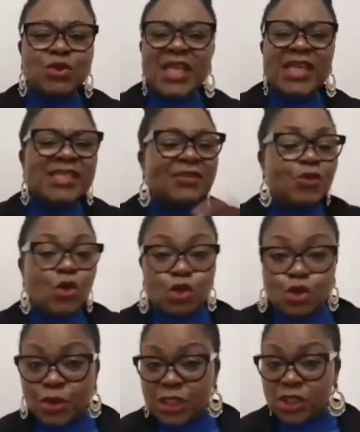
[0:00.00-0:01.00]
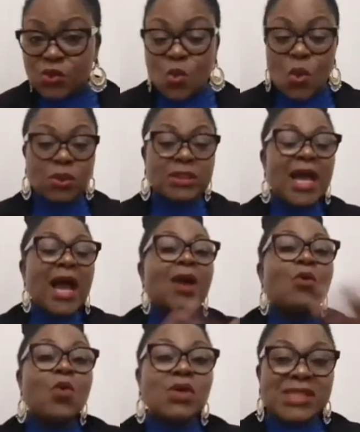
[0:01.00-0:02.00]
things I've gone through in this world
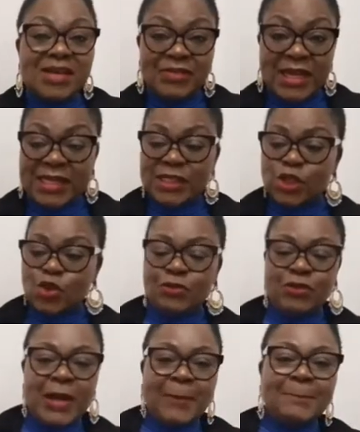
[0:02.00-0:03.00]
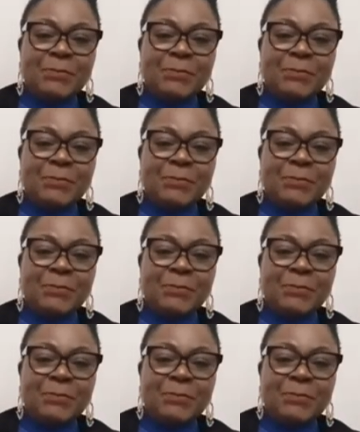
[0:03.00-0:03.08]
and what I've learned so far.